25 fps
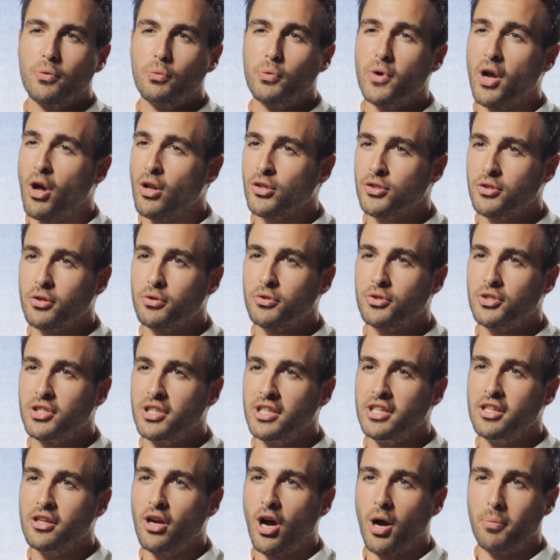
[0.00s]
We also
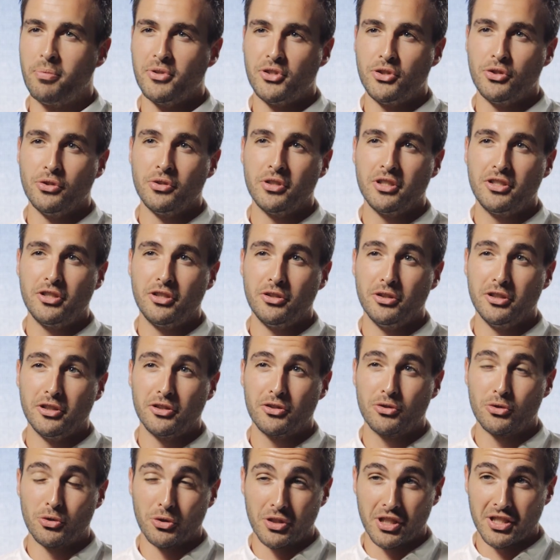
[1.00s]
see
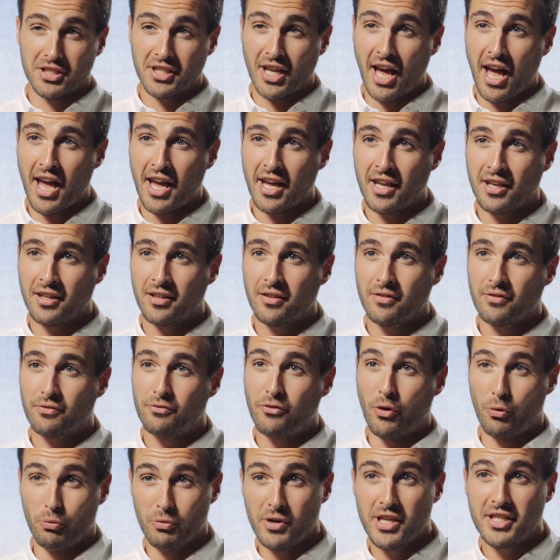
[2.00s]
opportunities to design
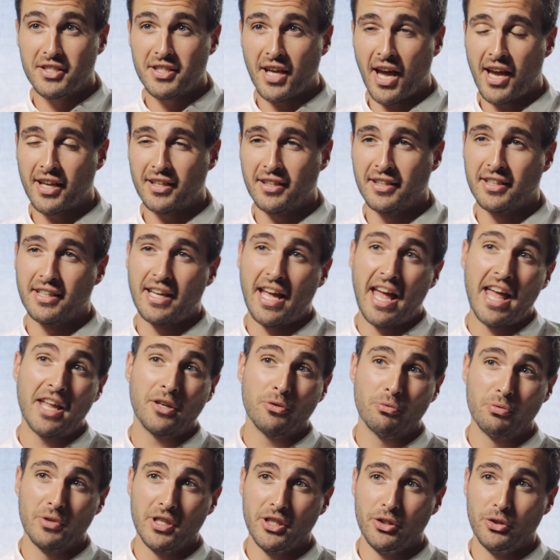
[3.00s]
for recycling
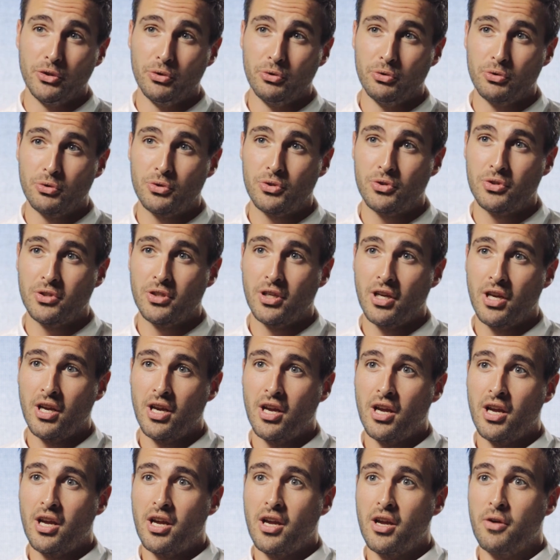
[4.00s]
and reuse
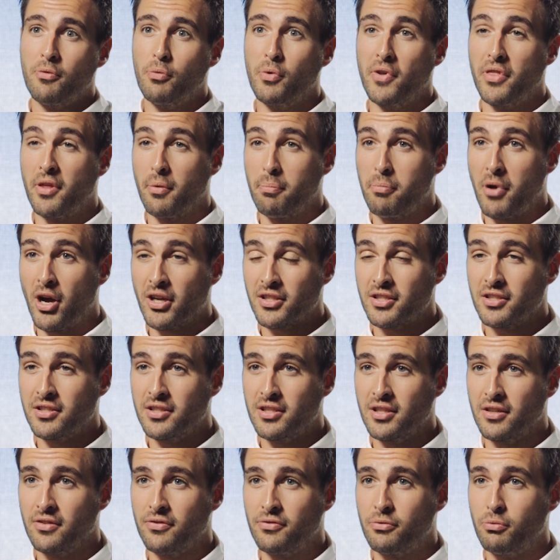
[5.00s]
with a
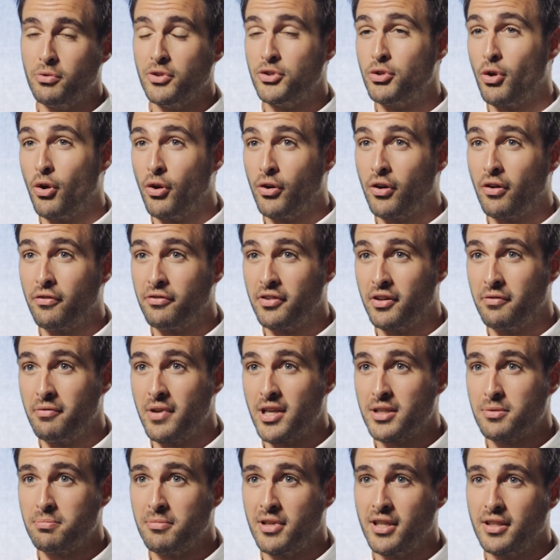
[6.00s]
positive return of
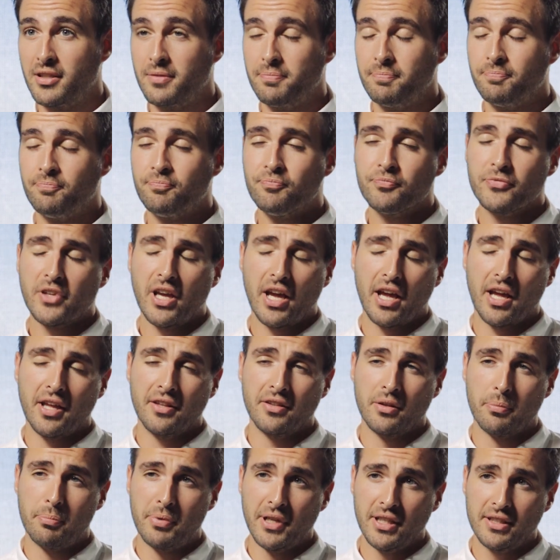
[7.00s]
investment.
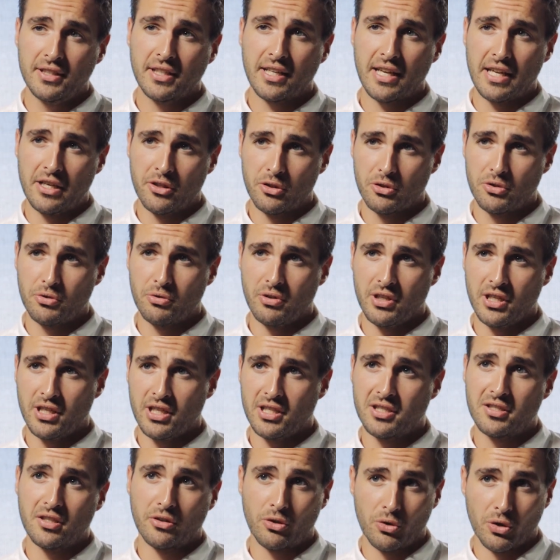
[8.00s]
And the building industry
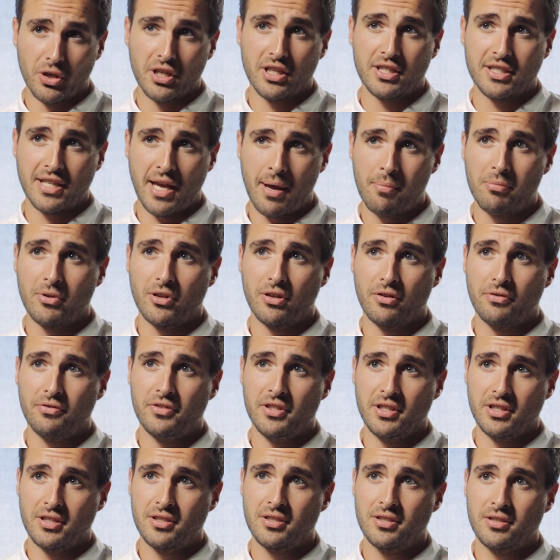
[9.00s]
is a good example of
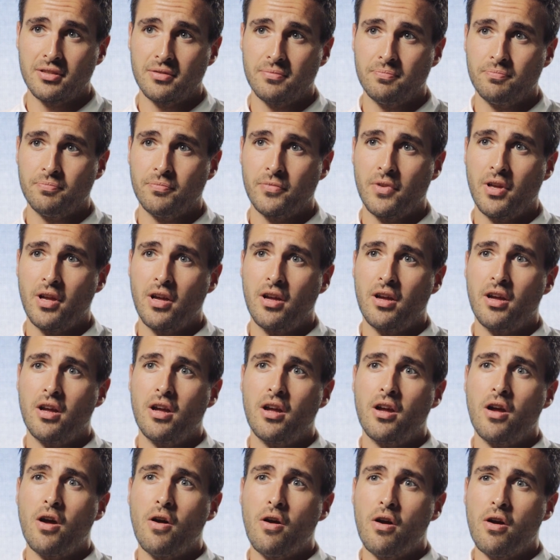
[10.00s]
this.
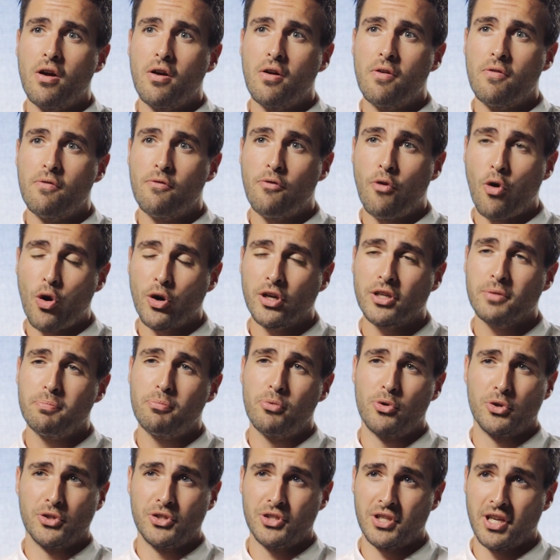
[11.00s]

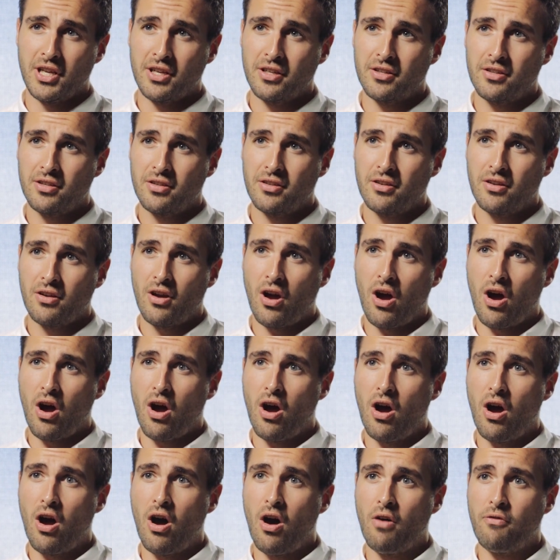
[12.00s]
40%
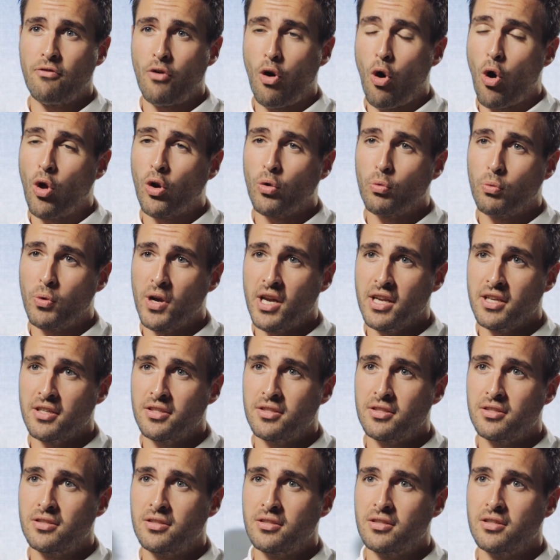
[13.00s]
of all
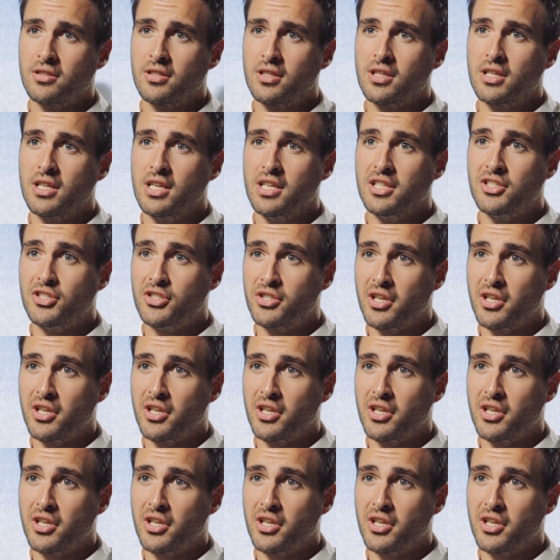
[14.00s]
waste is